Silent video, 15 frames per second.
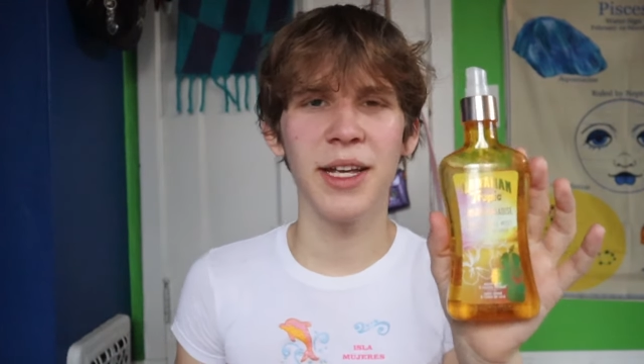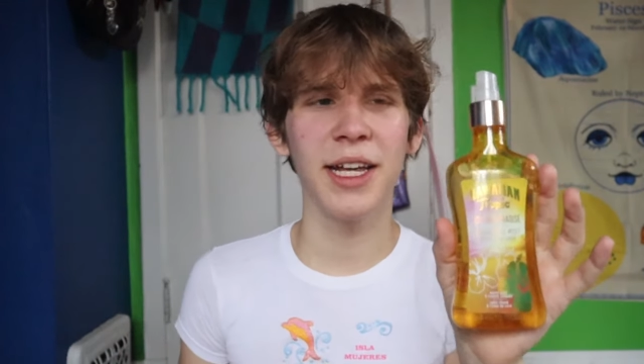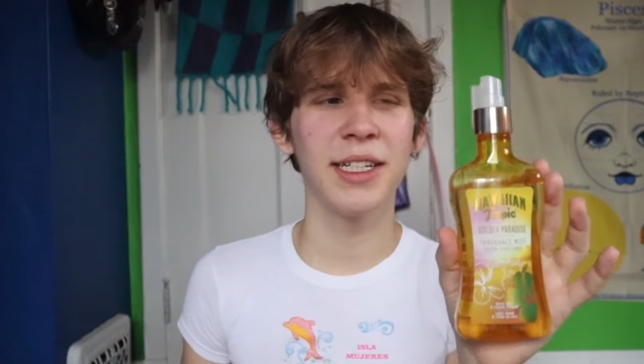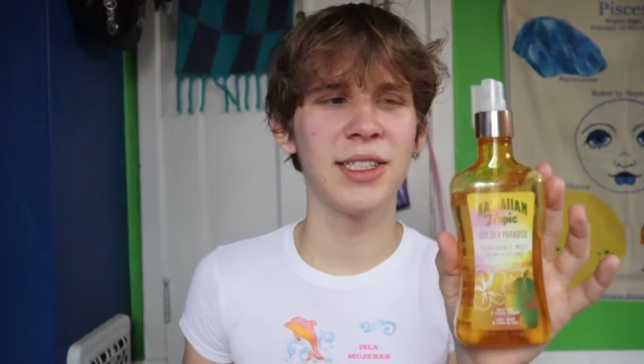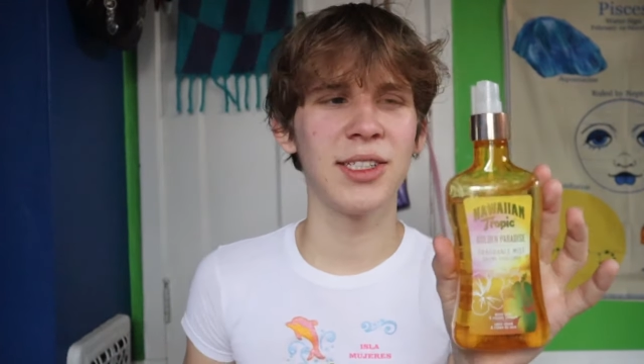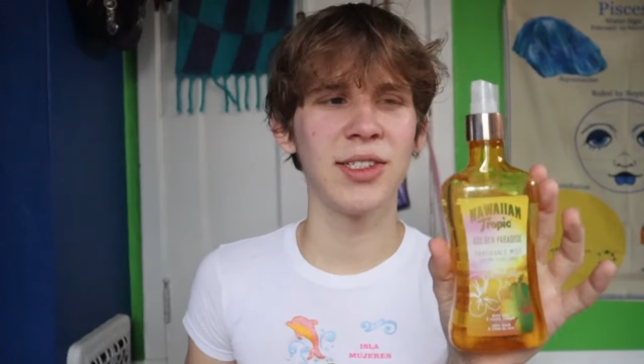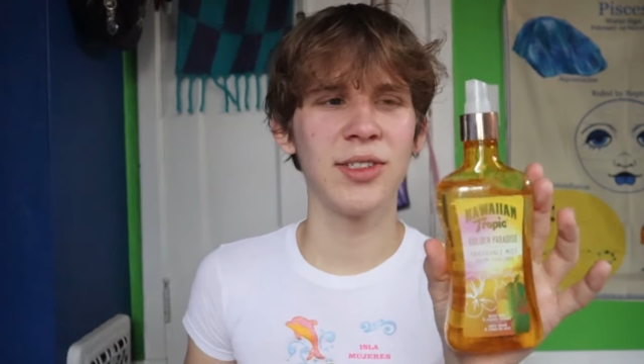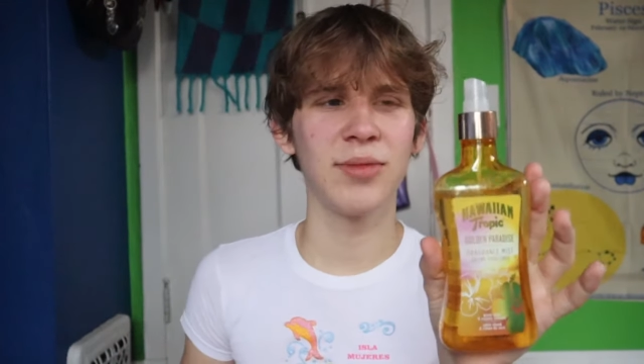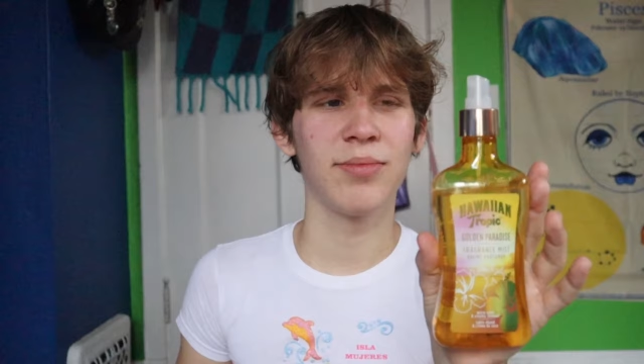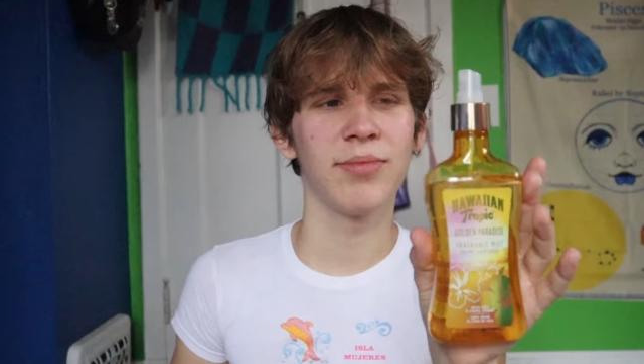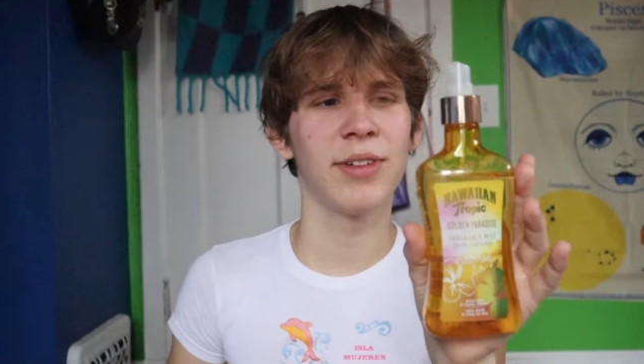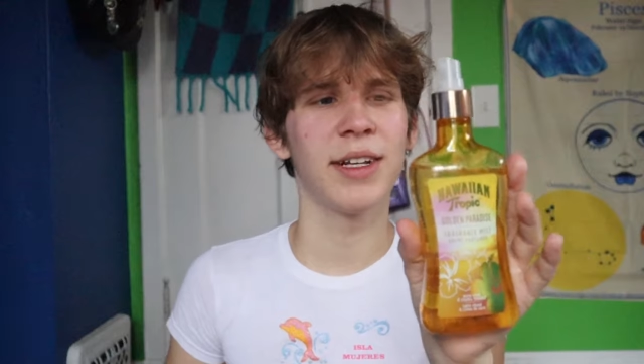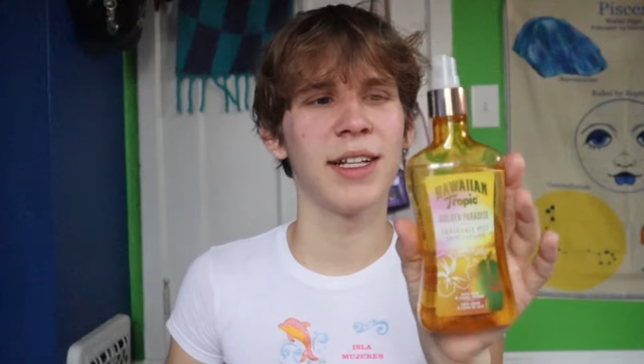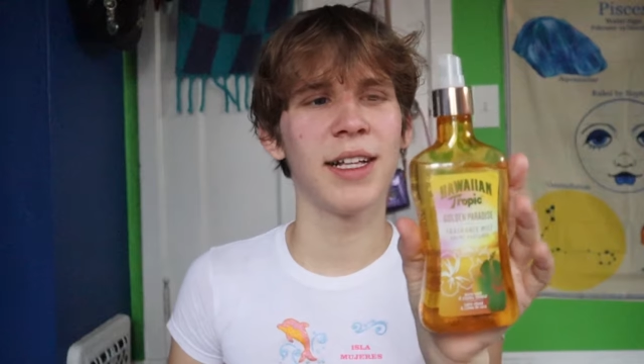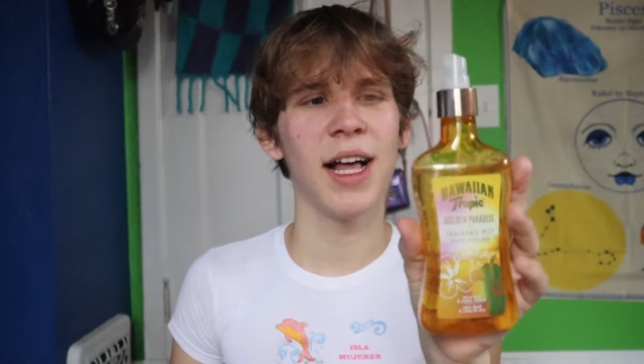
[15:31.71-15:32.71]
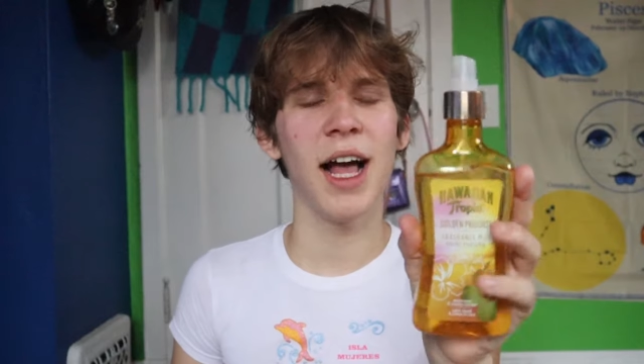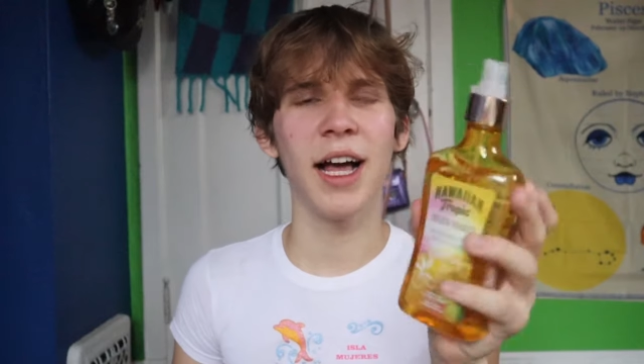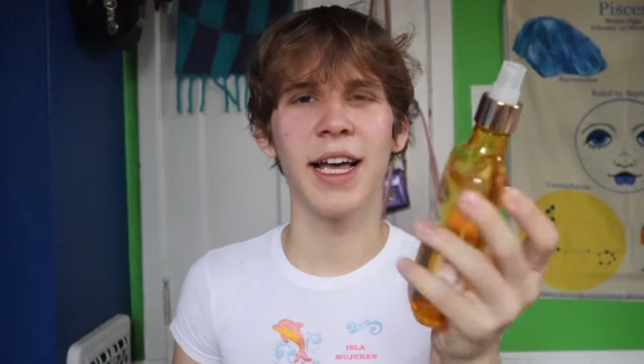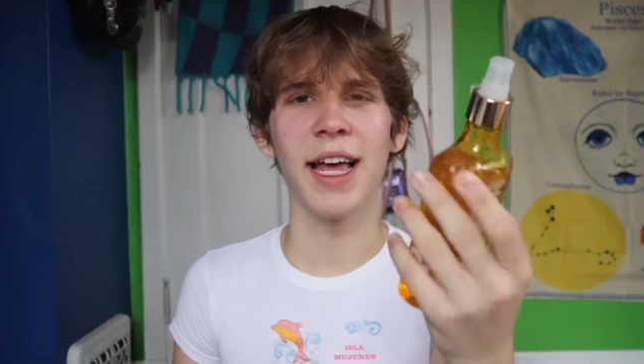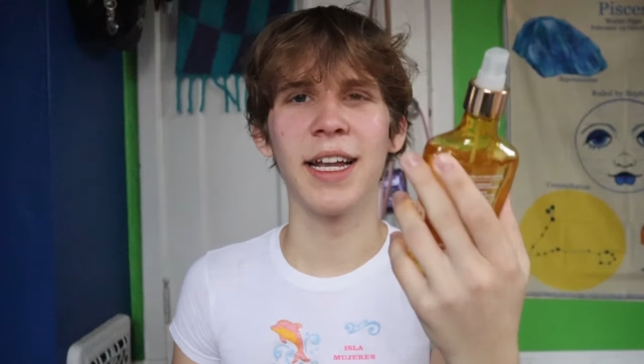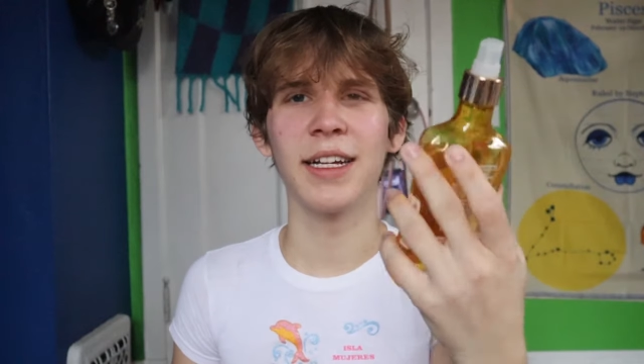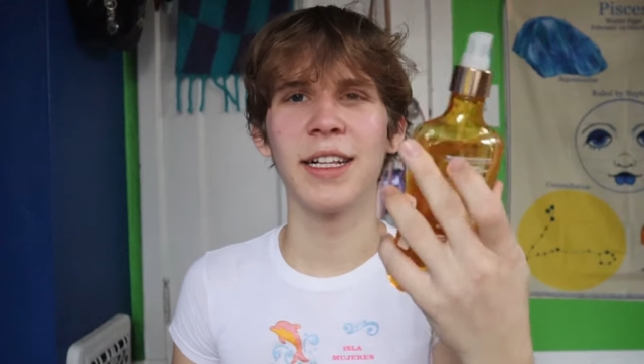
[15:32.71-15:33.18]
It's,
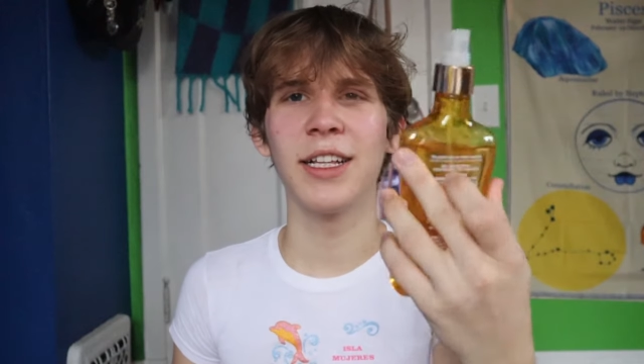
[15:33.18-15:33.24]
again,